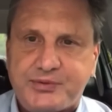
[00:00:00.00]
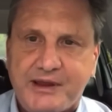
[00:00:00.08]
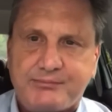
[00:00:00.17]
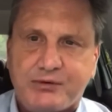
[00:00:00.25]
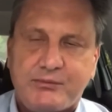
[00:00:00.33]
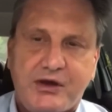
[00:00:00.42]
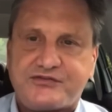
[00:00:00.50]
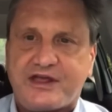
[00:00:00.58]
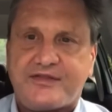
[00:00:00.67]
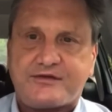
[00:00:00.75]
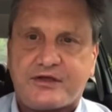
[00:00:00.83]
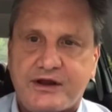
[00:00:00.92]
most people,
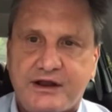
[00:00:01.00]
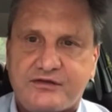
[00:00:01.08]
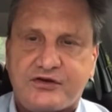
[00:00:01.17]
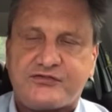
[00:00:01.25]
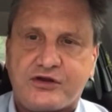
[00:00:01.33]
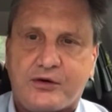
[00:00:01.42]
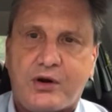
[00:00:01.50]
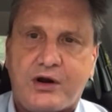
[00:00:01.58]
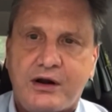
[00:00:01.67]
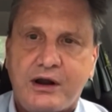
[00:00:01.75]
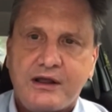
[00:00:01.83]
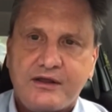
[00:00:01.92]
most South Carolinians, mm-hmm. are
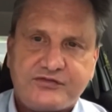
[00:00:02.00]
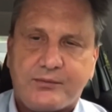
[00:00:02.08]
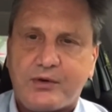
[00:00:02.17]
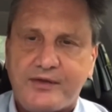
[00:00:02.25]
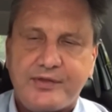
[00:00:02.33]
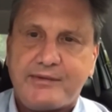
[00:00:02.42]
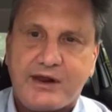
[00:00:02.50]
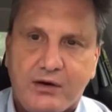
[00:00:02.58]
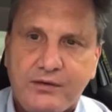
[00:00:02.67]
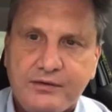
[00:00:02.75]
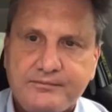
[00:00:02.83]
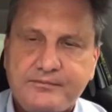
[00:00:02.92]
somewhere somewhere in the
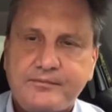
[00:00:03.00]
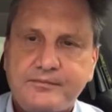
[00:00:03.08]
middle.